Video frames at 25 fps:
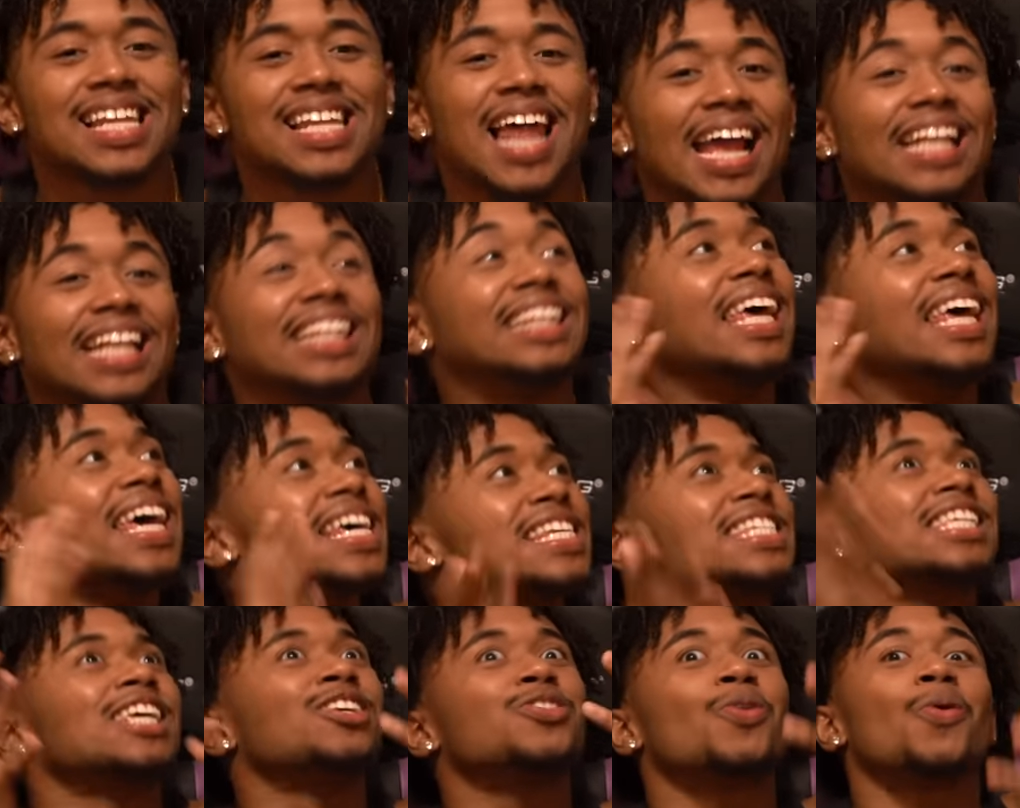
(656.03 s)
Like,
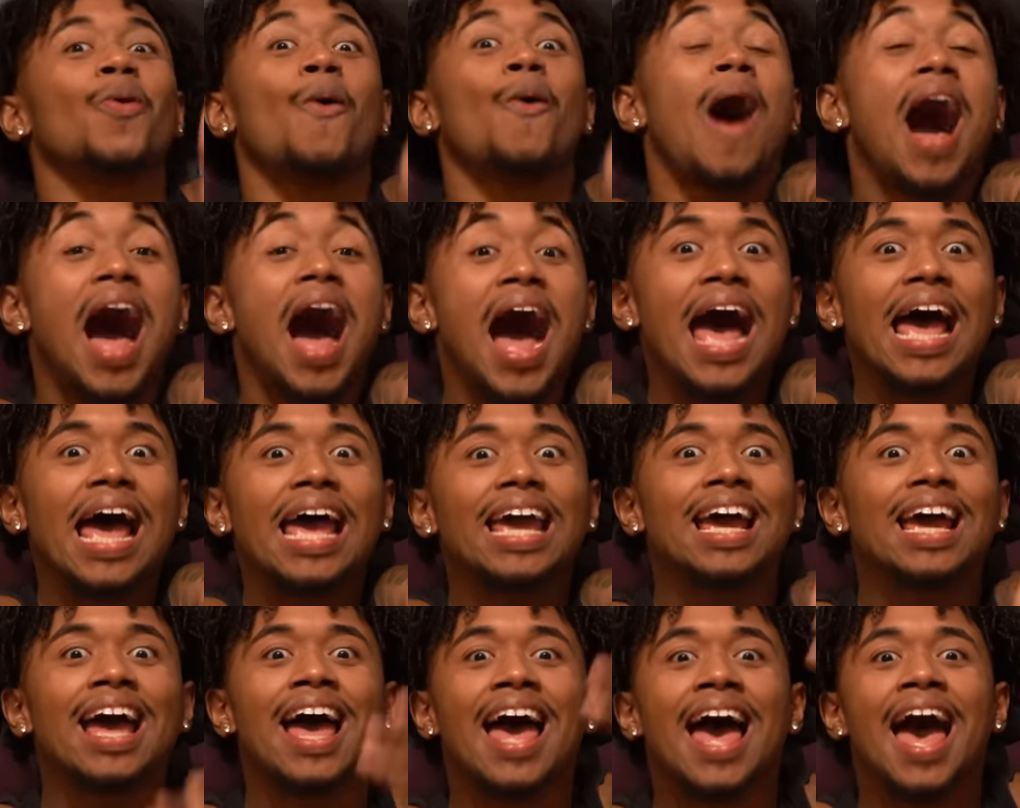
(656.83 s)
this is
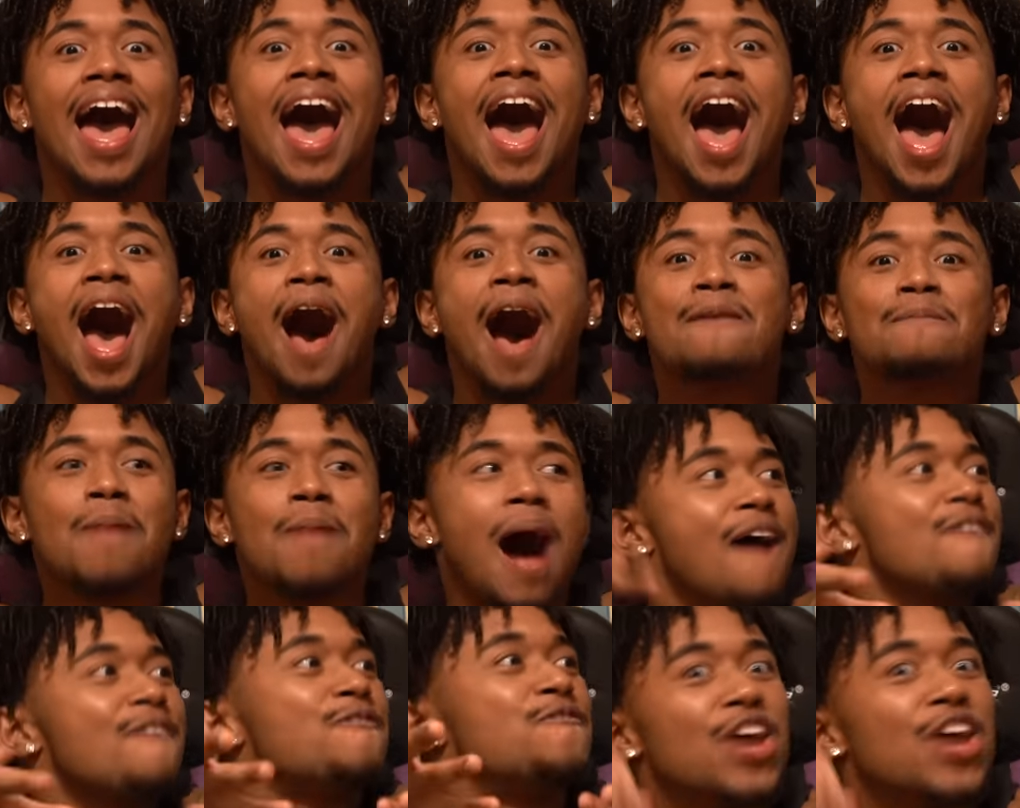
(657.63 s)
why
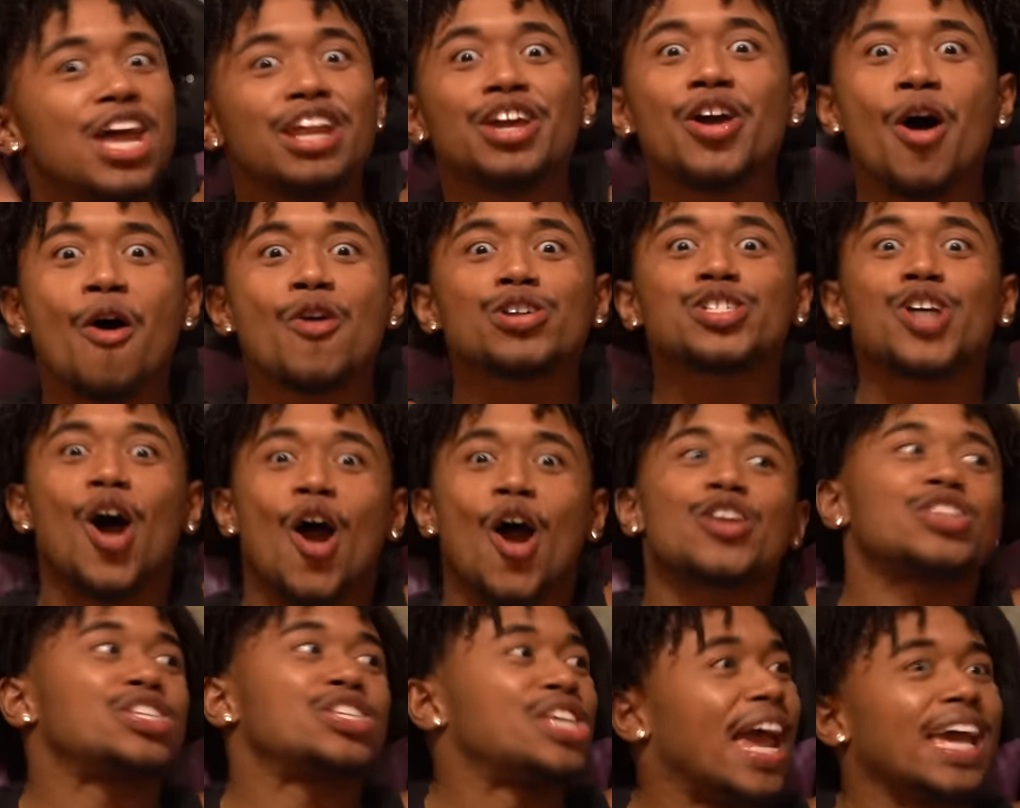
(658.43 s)
my videos
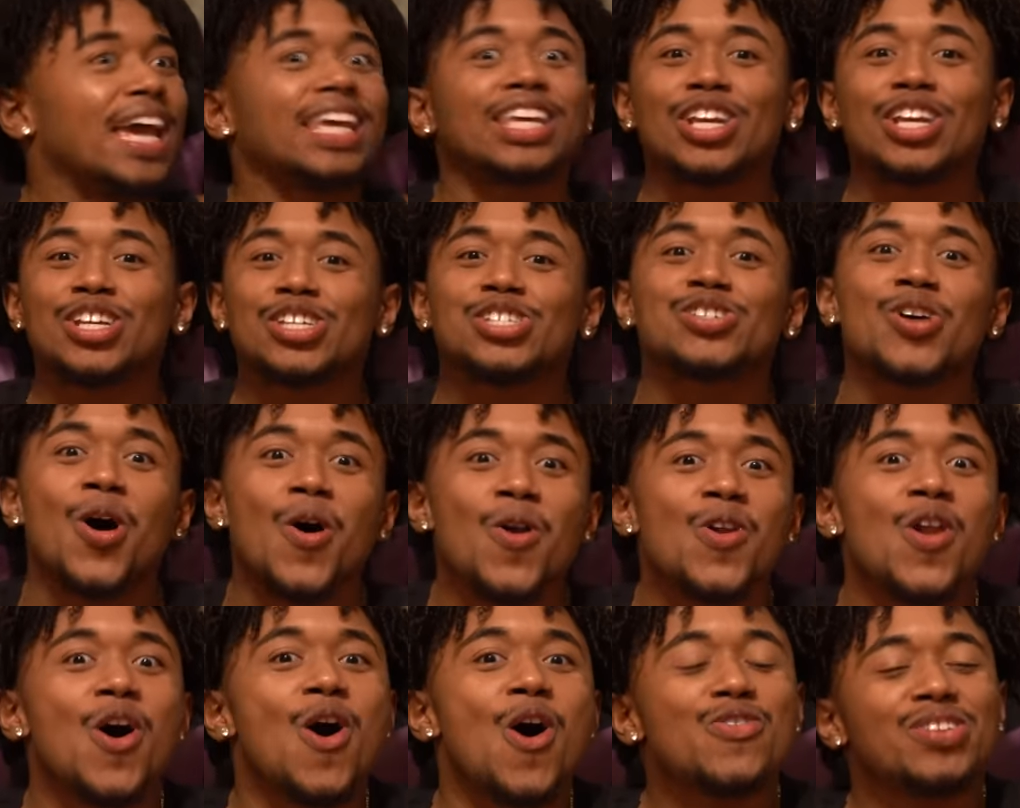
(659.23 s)
are taking
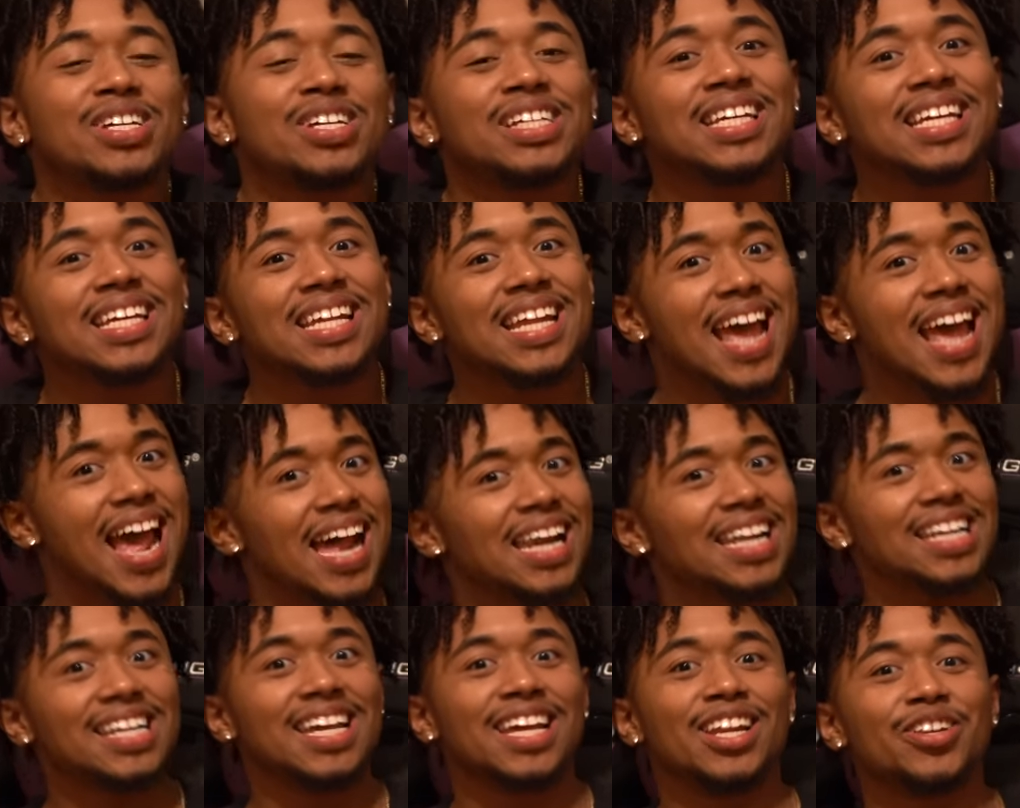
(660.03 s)
so long to get
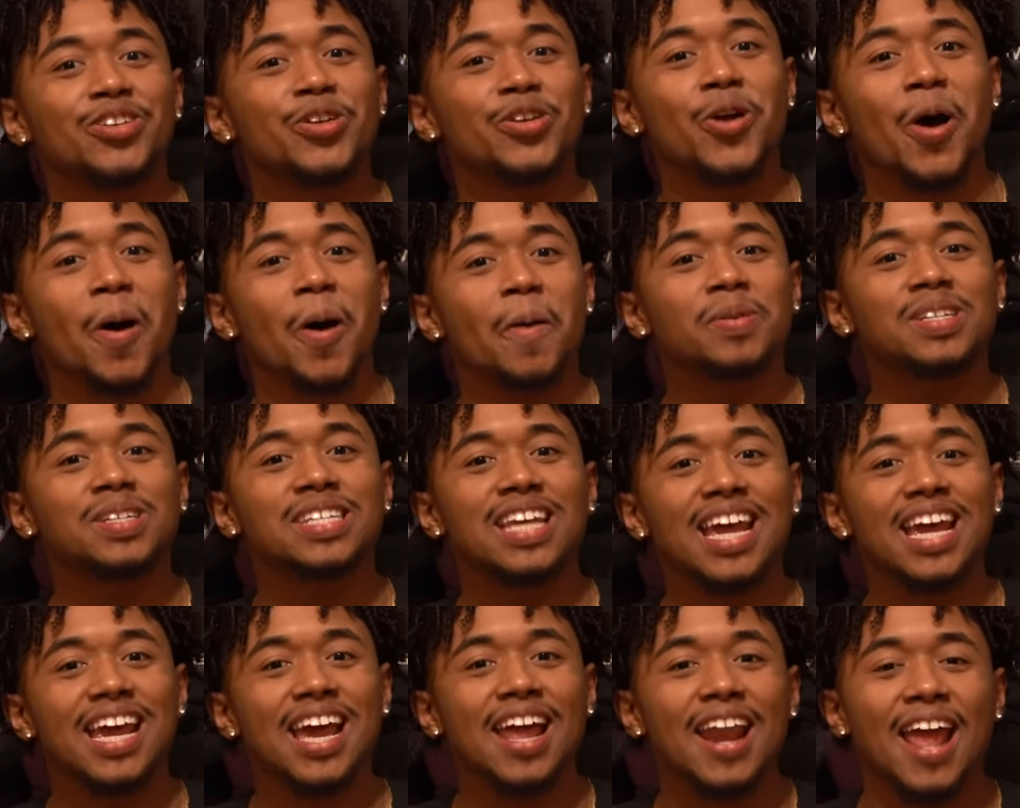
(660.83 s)
edited. You know what I'm
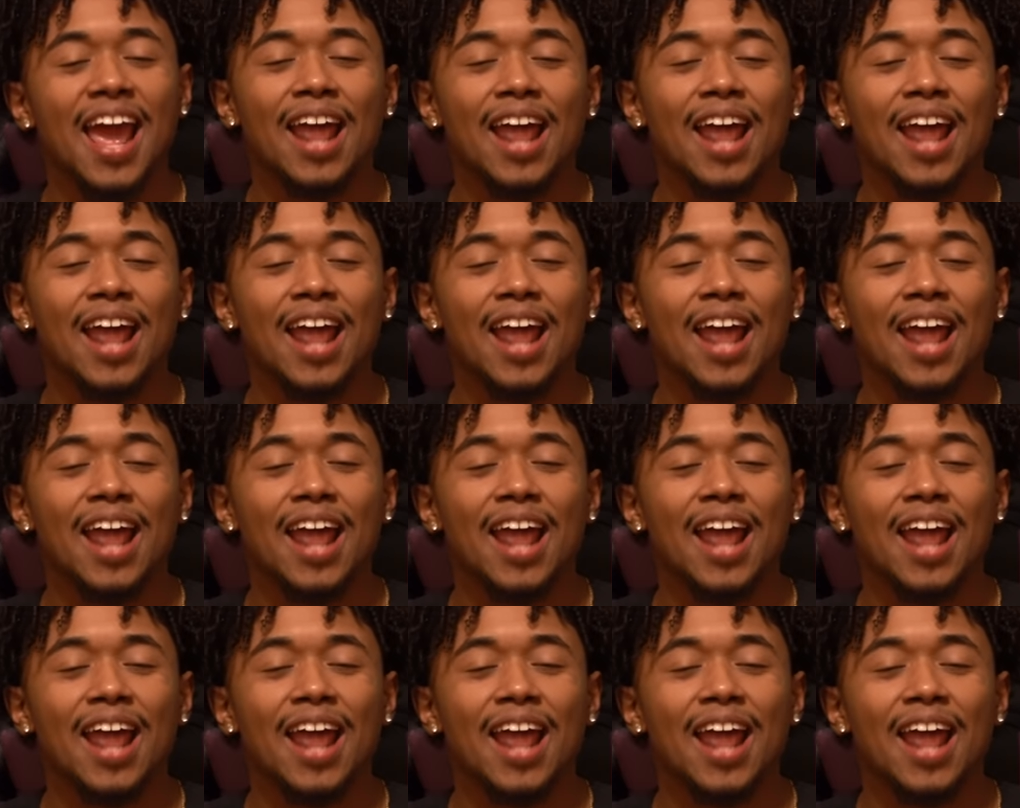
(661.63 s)
saying?